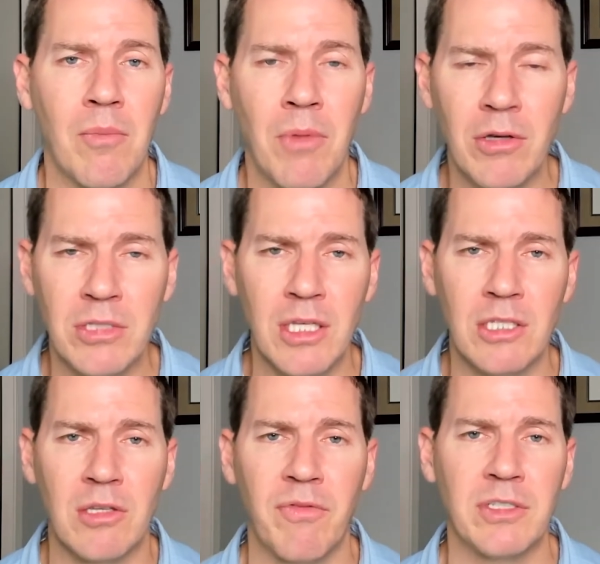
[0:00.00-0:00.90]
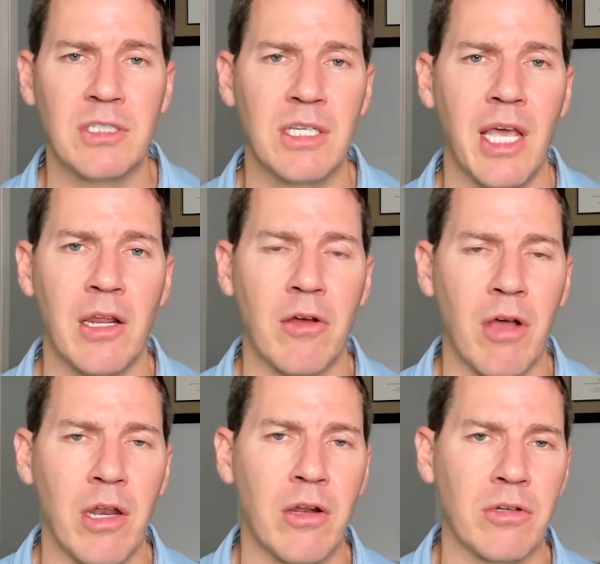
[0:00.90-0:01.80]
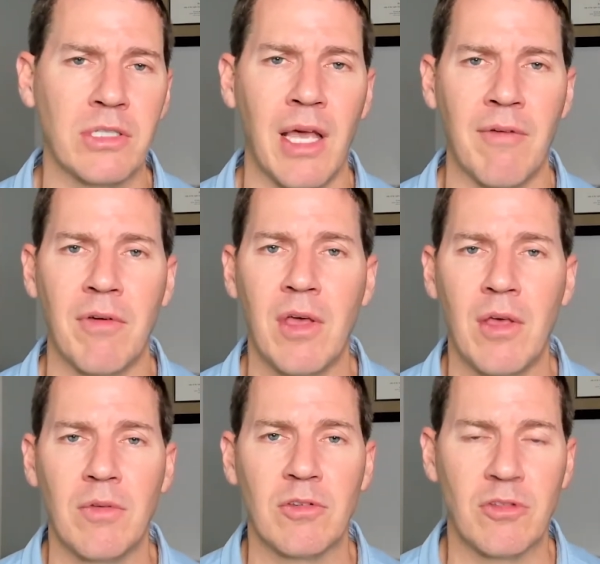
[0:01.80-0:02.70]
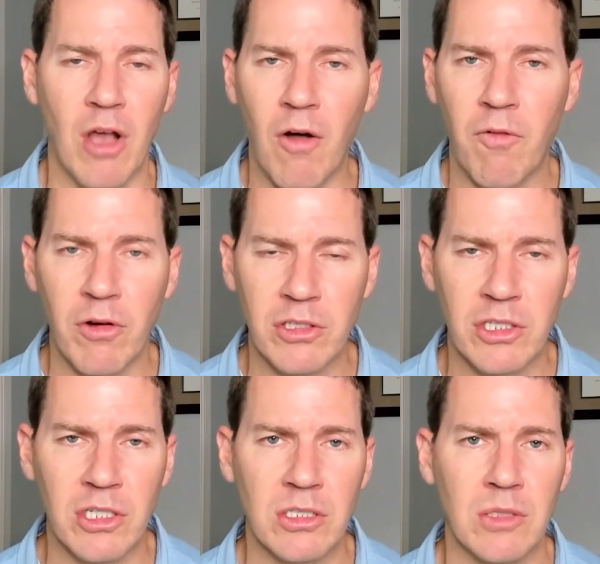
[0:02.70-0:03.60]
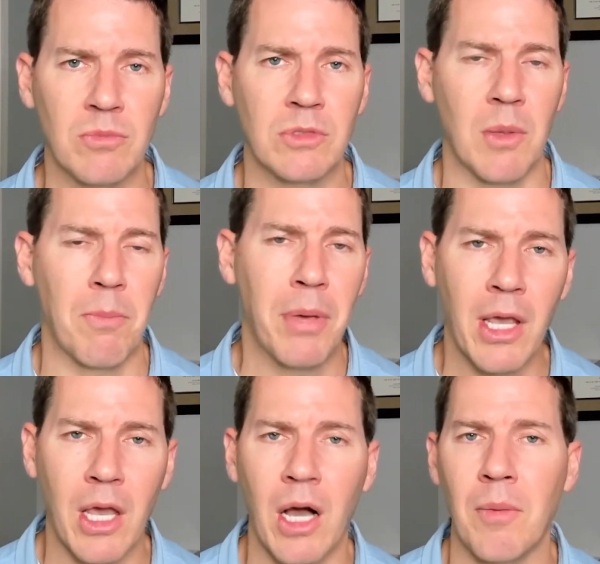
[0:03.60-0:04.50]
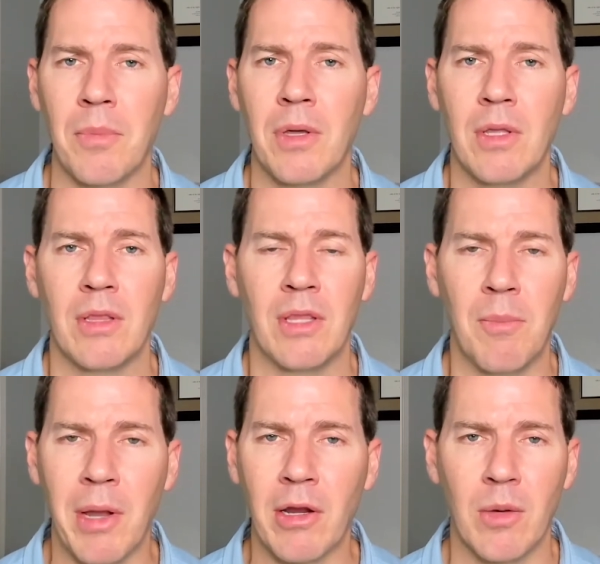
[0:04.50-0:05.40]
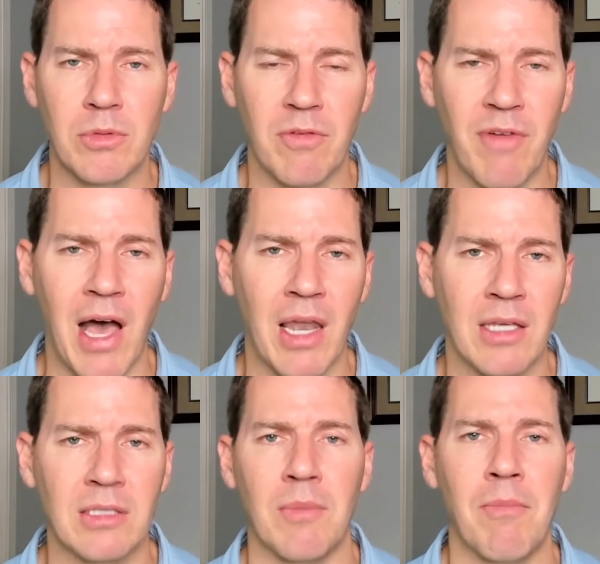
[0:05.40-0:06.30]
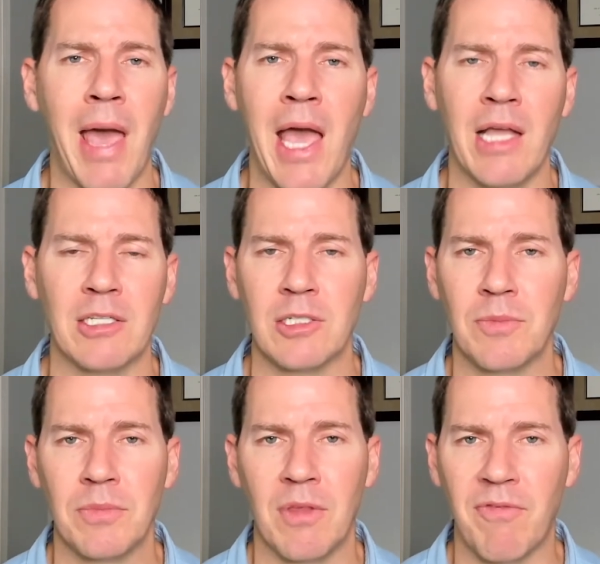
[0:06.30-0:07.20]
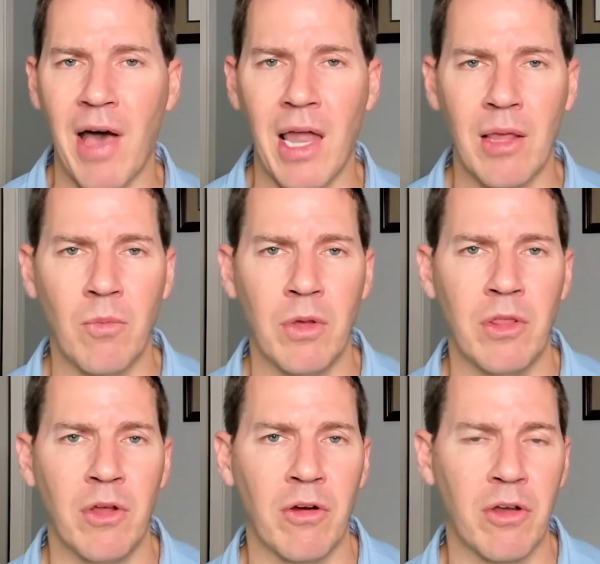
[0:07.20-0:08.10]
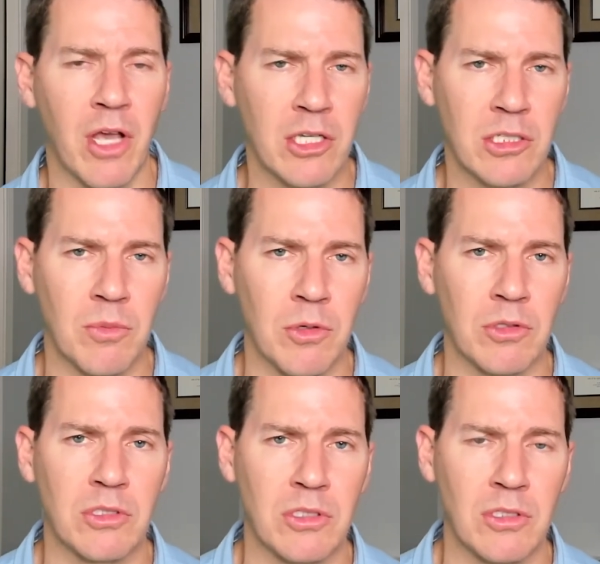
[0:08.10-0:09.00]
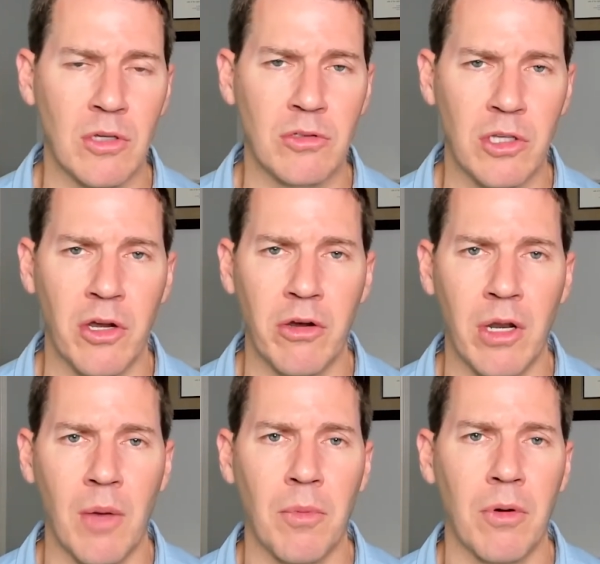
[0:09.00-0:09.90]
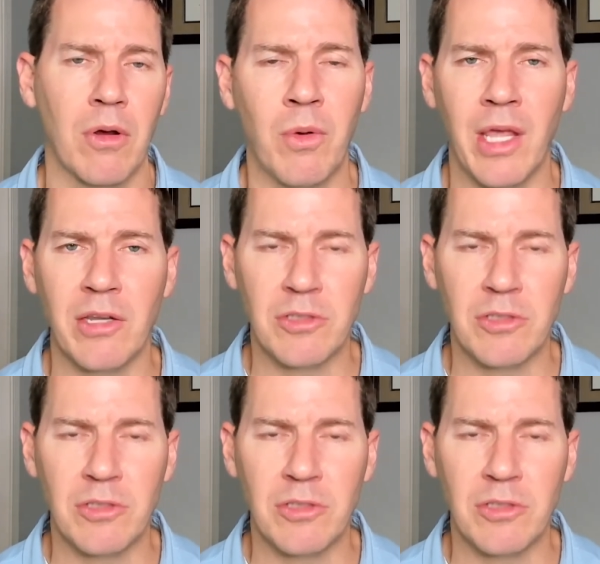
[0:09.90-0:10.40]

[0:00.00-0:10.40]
most of these sophisticated creditors have software systems that pick up the bankruptcy filings and match the filing with their customer's social security number. When they